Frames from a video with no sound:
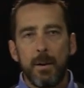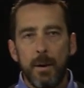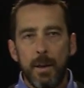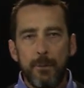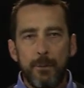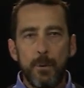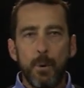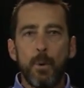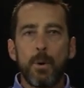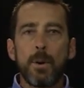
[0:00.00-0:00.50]

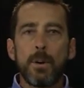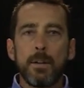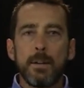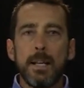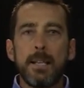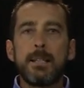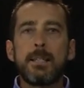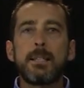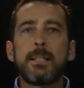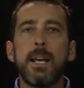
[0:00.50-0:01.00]
If
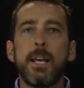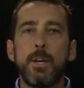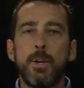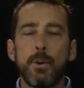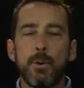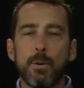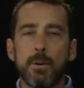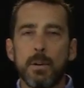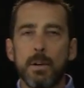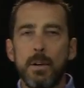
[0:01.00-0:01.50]
let's say
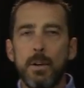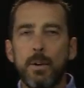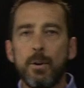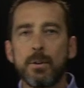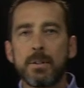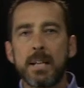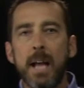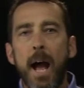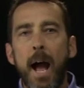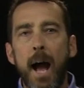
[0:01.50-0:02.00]

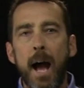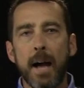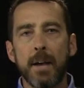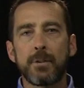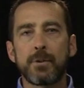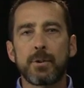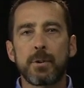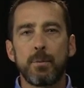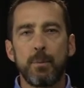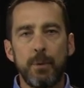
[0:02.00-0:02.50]
you're
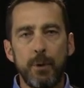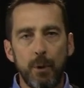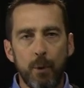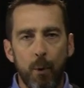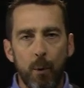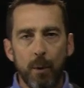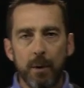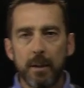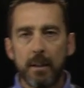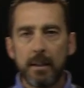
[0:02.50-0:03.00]
tasked with your
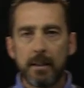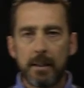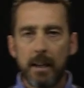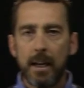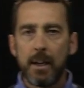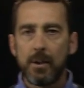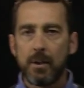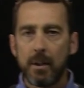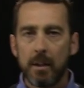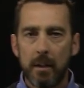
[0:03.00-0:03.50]

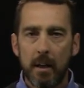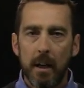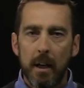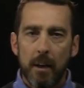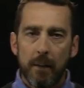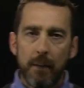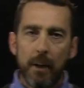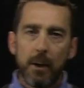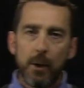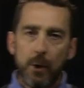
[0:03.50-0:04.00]
organization
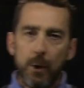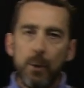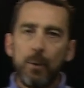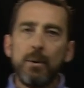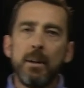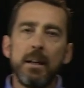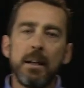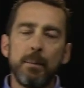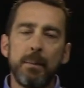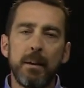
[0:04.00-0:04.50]
that you
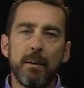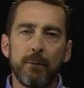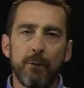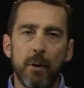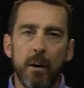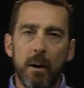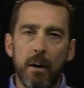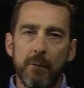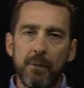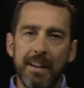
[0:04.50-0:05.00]
need to be
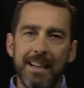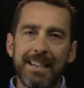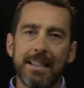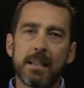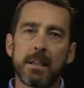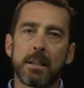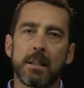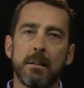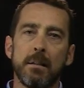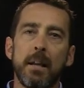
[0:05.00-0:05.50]
involved in
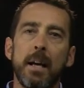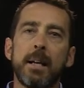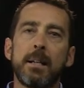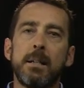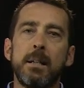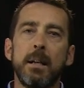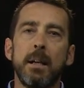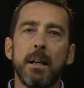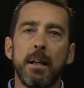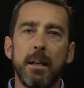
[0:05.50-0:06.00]

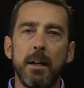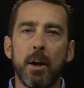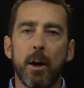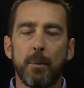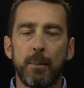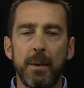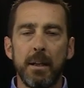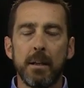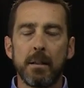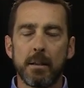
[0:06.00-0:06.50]
selecting an
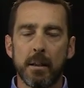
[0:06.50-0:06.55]
ERP